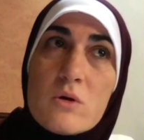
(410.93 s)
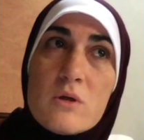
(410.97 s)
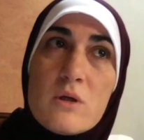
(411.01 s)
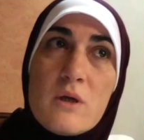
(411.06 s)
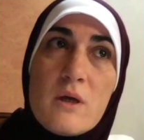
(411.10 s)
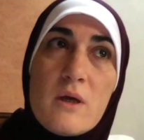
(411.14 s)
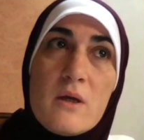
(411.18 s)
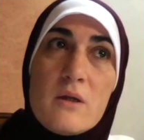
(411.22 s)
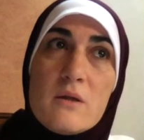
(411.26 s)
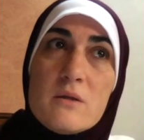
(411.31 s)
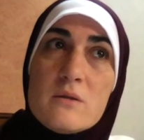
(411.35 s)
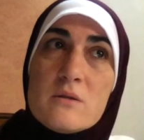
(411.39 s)

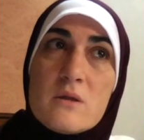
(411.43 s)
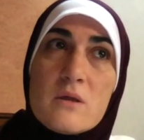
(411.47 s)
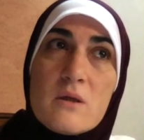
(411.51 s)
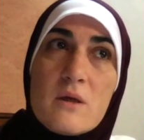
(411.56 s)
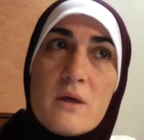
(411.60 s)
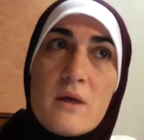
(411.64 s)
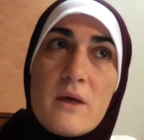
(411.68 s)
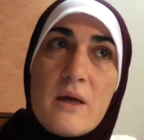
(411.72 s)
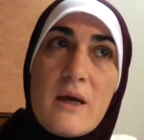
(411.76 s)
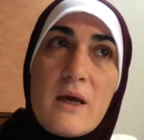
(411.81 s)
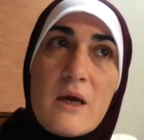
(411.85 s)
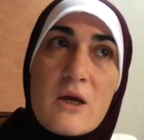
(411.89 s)
And
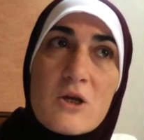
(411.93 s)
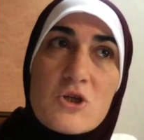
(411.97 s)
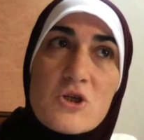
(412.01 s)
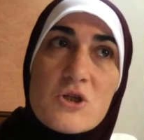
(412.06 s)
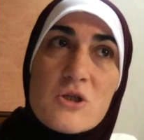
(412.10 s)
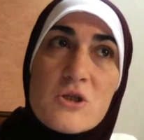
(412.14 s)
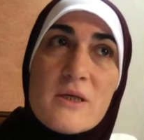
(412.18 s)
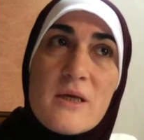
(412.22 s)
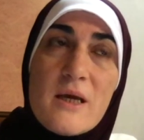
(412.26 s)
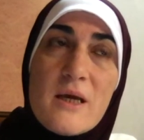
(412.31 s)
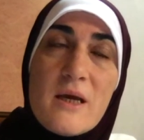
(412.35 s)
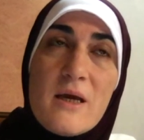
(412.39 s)

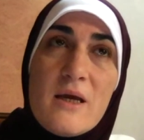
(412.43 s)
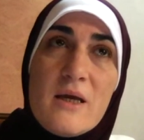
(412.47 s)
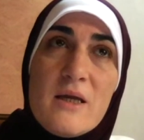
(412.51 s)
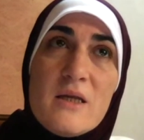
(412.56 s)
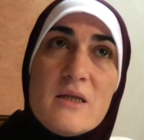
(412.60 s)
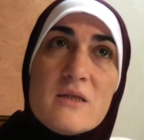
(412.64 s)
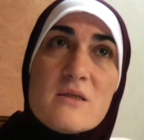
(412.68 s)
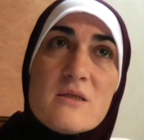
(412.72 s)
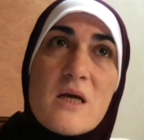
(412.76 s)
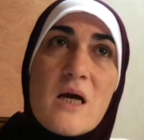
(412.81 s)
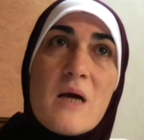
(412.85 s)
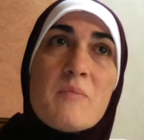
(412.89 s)
actually, at
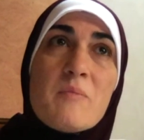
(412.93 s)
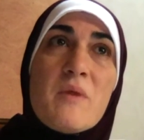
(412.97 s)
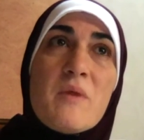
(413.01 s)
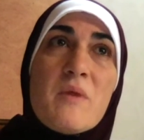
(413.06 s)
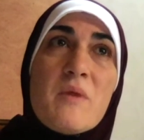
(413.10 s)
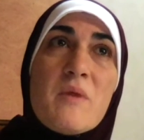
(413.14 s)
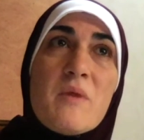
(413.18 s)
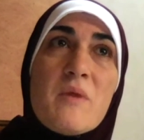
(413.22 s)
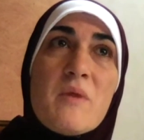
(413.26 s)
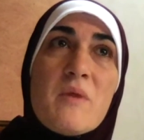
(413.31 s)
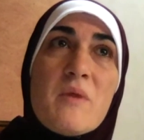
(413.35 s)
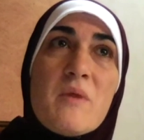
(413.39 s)
any time that
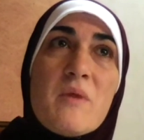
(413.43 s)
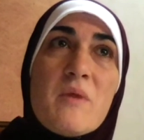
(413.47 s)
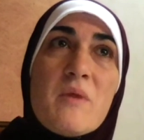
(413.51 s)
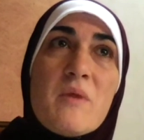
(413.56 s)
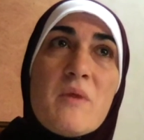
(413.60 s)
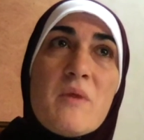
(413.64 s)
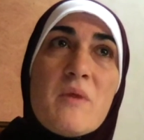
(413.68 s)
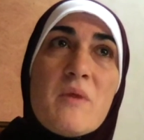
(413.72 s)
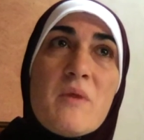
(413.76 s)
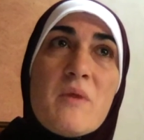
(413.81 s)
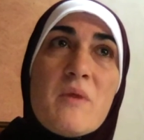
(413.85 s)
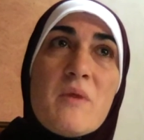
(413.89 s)
they feel
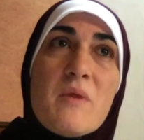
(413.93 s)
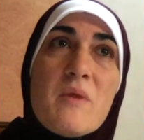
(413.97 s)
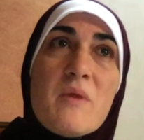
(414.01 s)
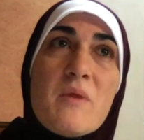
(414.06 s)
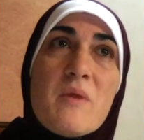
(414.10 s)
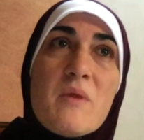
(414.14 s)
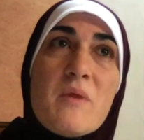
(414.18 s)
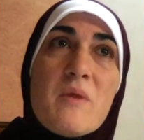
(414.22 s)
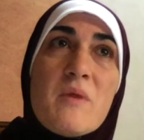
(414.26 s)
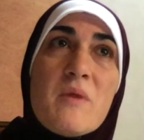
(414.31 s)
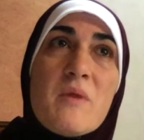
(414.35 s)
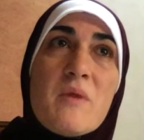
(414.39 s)

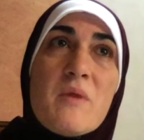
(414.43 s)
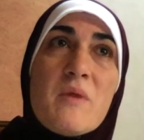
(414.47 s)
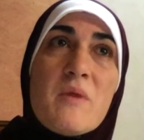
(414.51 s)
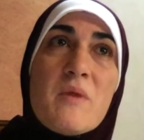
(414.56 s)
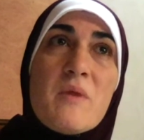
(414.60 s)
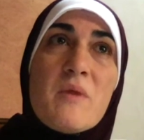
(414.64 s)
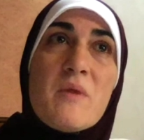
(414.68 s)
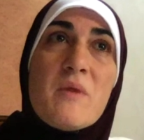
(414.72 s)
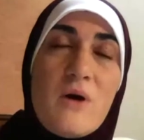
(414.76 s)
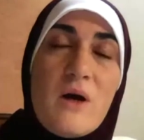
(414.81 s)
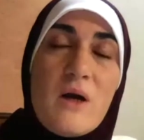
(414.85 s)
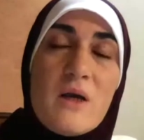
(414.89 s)
stressed, I
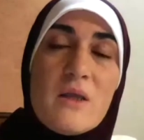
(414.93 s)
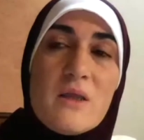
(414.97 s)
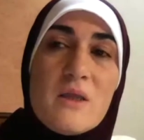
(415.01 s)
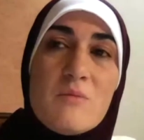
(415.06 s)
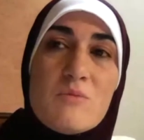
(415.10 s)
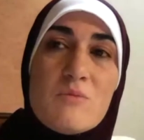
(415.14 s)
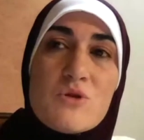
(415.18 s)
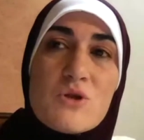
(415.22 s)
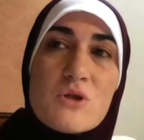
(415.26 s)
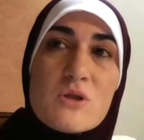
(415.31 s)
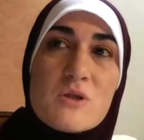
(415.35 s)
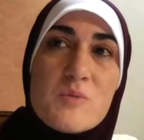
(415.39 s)
find
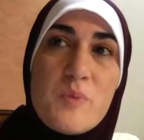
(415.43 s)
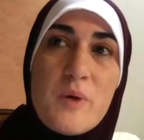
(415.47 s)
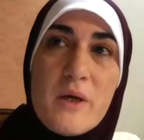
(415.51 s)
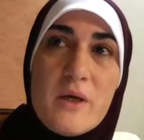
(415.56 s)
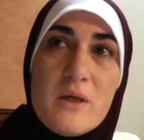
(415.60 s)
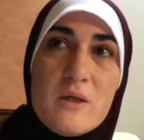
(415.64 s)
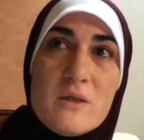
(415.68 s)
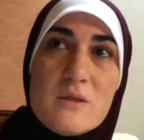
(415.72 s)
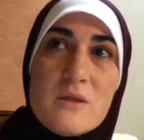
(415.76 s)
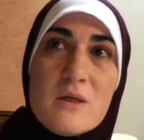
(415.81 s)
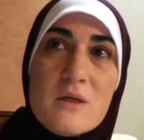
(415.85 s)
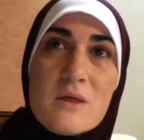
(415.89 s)
them just
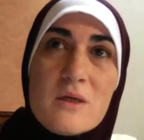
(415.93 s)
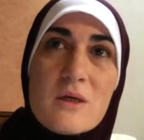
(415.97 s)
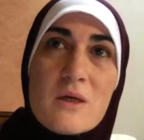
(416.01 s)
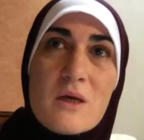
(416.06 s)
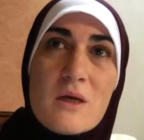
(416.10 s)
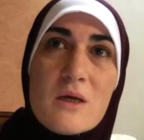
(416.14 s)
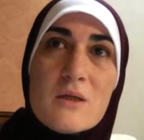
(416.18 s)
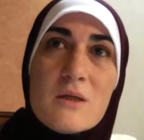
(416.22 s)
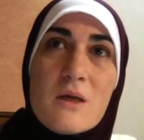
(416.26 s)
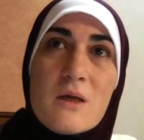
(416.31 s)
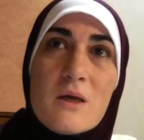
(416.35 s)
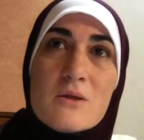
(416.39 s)
painting
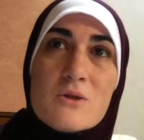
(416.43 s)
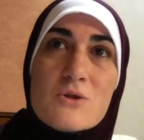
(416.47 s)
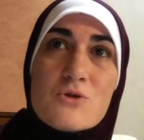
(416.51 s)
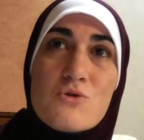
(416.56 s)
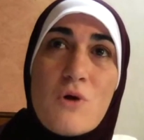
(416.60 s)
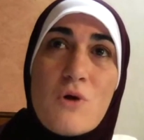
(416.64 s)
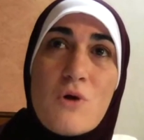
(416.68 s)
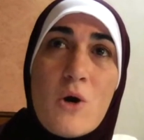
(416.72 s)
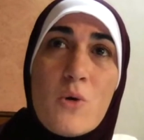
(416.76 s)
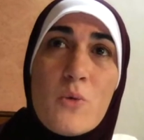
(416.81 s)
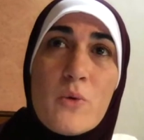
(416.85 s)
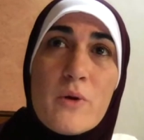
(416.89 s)
and
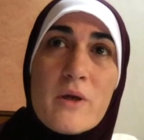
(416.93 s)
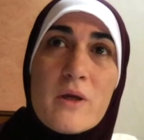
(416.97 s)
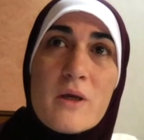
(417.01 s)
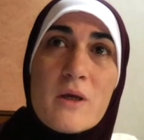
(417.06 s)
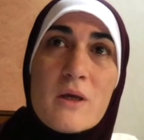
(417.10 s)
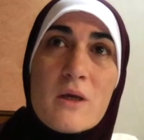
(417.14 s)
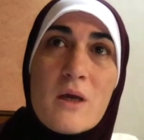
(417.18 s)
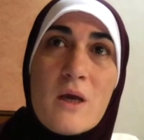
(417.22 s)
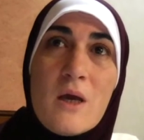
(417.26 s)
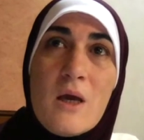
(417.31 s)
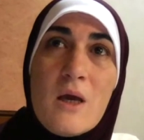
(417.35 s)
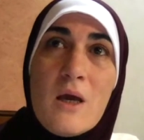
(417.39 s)

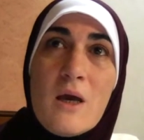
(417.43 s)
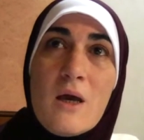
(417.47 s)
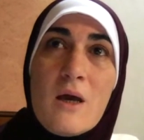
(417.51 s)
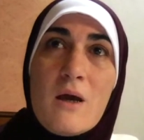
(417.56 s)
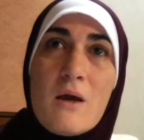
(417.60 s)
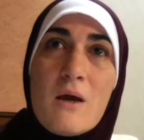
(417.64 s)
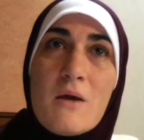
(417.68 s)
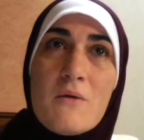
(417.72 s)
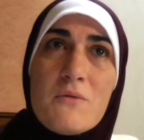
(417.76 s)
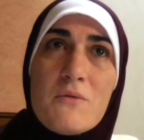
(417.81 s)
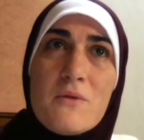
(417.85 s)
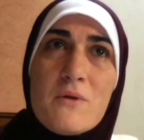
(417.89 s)
drawing,
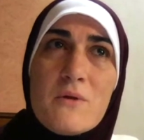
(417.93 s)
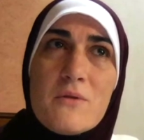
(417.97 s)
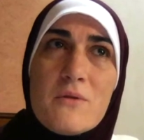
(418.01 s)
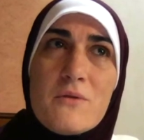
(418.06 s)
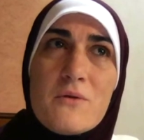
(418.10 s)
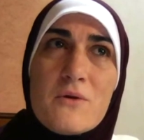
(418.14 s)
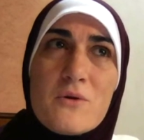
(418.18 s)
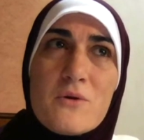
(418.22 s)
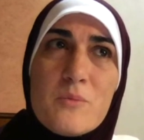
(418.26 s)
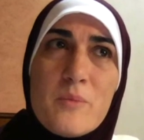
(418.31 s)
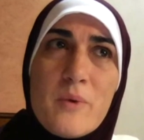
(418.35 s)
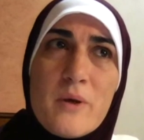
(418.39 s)
and
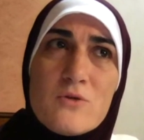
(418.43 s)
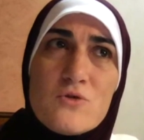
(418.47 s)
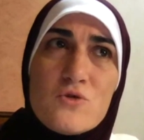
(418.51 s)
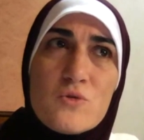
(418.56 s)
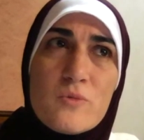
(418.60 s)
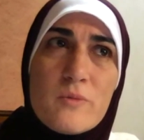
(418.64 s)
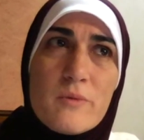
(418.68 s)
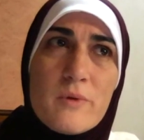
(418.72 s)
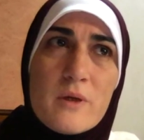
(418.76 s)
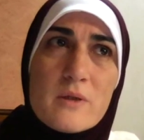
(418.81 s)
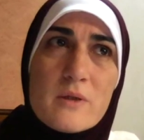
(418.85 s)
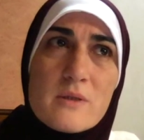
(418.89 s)
their
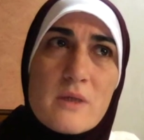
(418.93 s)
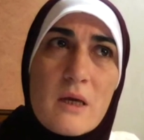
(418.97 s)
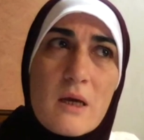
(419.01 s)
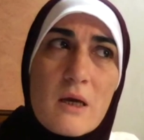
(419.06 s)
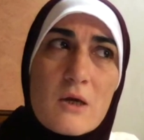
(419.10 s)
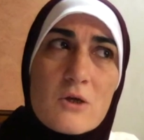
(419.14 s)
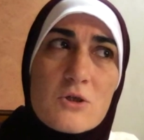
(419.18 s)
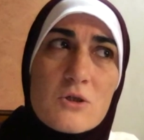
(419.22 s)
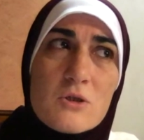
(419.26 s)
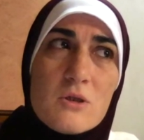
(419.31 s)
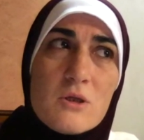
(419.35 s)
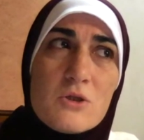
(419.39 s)
bedroom has
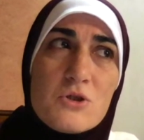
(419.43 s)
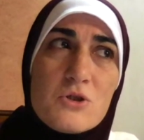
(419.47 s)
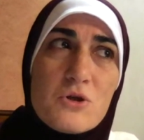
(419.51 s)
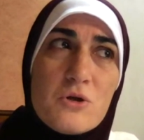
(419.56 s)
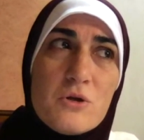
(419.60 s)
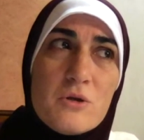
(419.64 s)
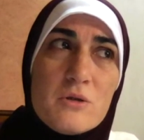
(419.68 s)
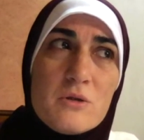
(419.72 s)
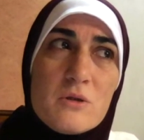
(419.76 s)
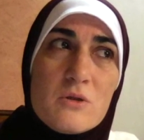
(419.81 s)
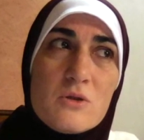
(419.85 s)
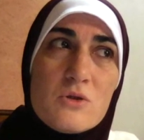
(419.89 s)
actually
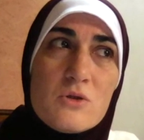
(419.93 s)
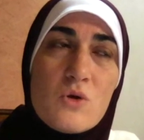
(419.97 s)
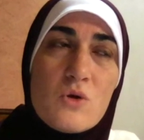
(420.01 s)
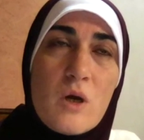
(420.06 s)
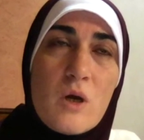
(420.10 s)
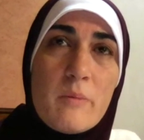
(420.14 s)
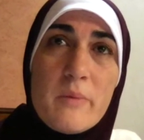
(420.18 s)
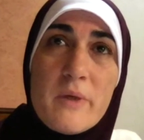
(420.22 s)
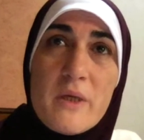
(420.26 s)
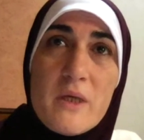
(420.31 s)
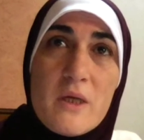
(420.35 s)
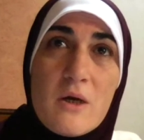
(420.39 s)
turned into a
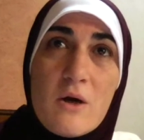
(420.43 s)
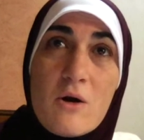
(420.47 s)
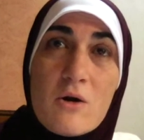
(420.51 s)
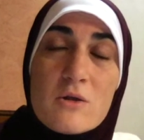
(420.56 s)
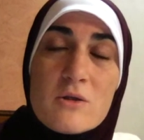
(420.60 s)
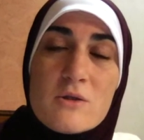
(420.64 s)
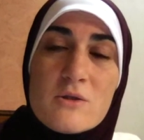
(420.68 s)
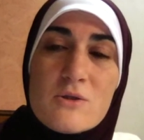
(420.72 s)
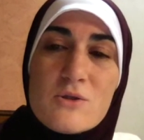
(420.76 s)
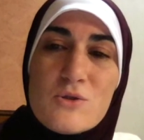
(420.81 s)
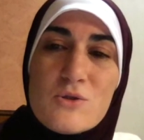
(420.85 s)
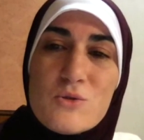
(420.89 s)
mini
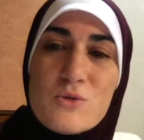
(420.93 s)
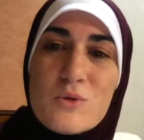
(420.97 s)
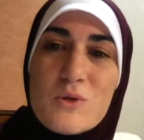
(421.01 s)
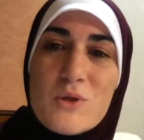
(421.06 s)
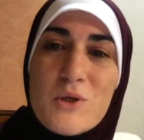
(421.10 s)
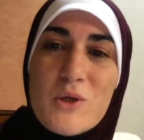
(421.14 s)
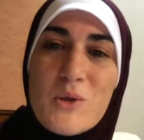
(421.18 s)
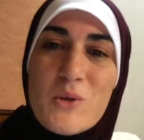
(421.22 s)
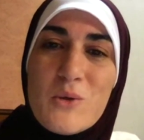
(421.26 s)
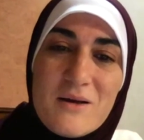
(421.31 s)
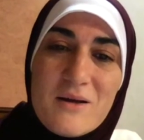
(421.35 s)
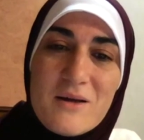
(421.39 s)
art studio.